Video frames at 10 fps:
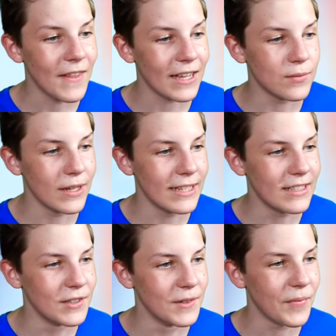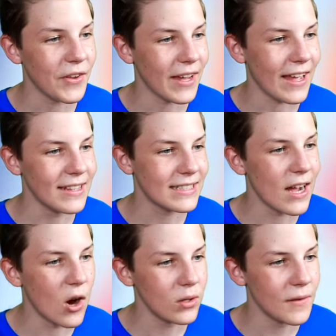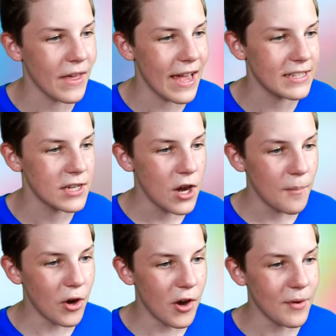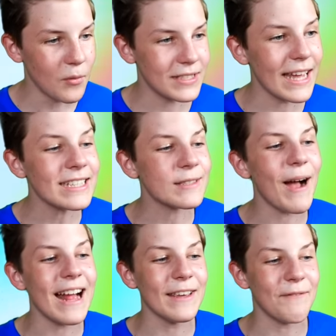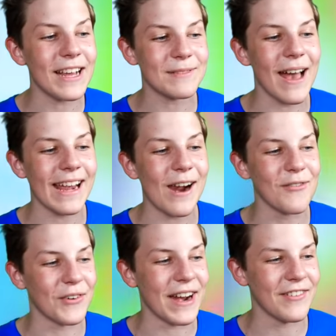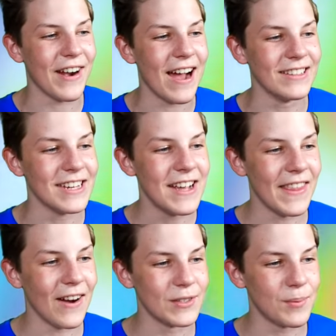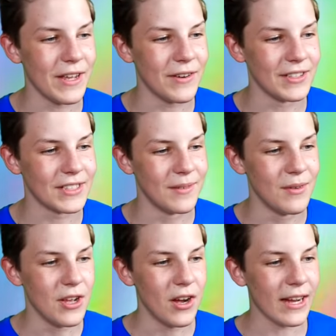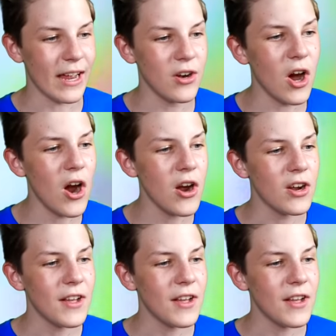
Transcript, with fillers: That's really cool. Okay, let's get all of these. Boom. Was that a smiley face man out of green crowns? That was pretty awesome. Okay, no!